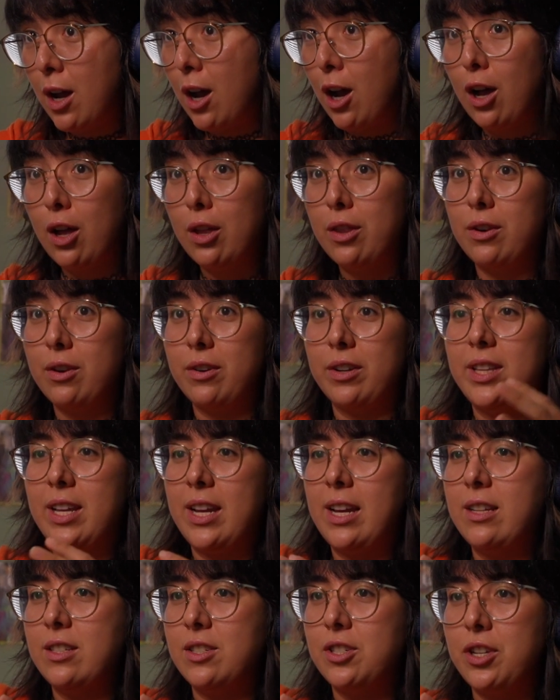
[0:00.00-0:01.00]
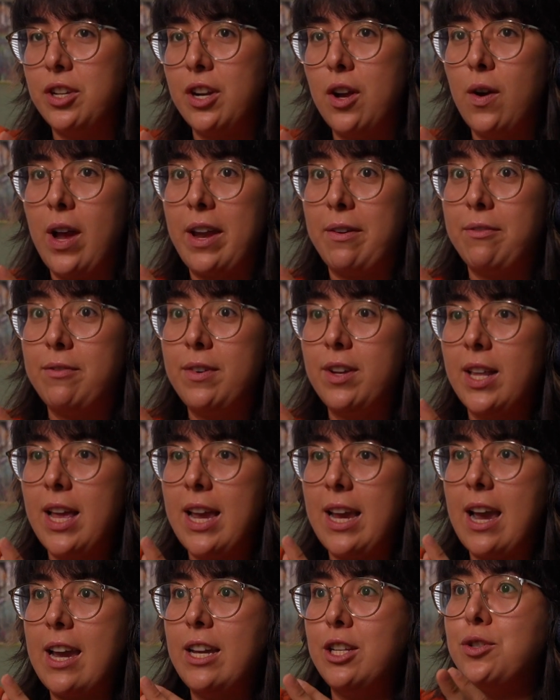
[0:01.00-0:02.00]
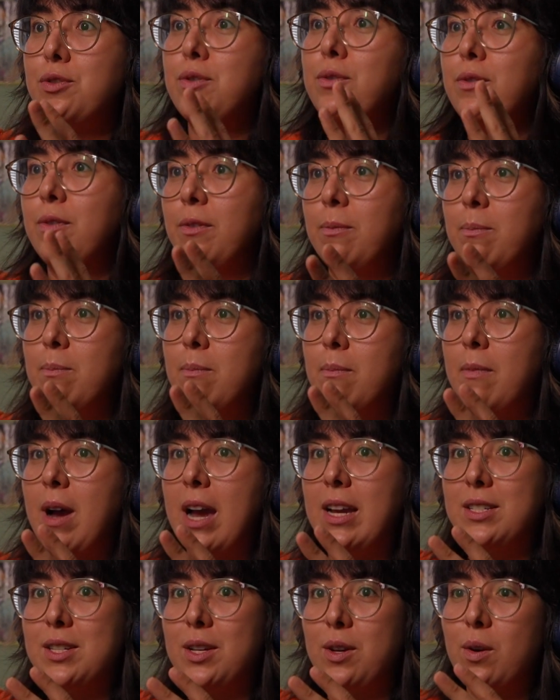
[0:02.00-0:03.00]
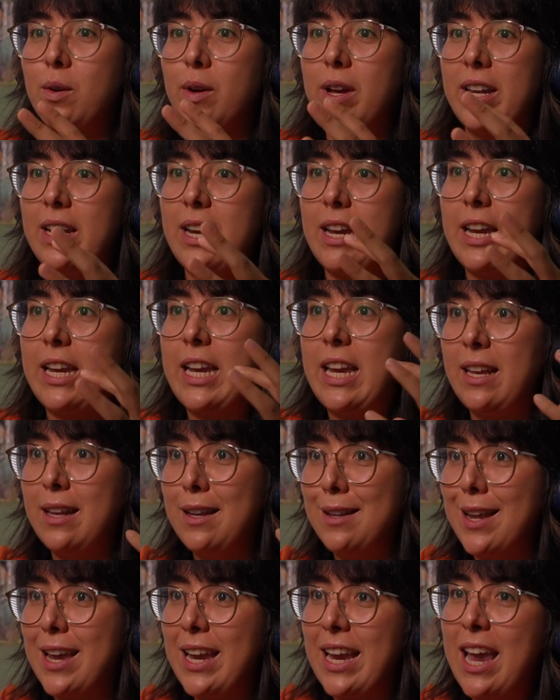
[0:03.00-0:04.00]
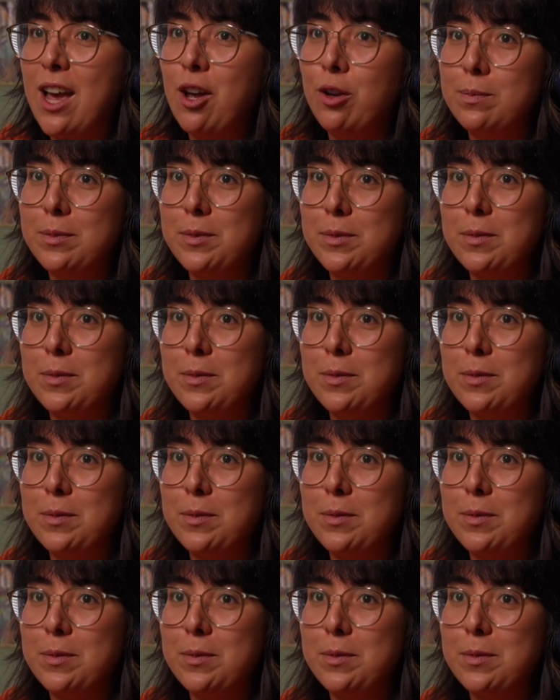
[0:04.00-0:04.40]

other things, you know. I feel like I do bicycle, and it like helps